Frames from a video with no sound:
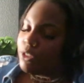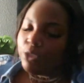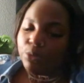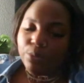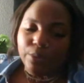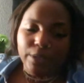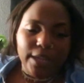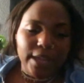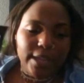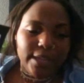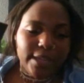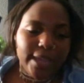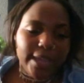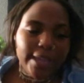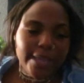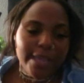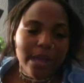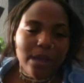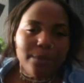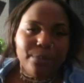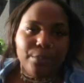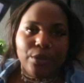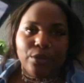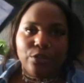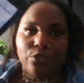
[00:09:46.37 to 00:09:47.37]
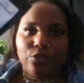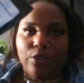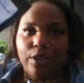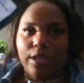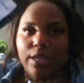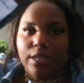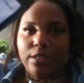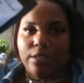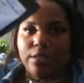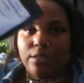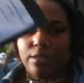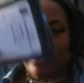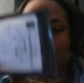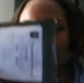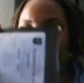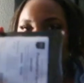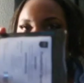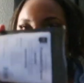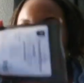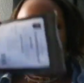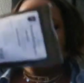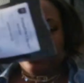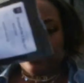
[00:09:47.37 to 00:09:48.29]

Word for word: 28 kcal per treat so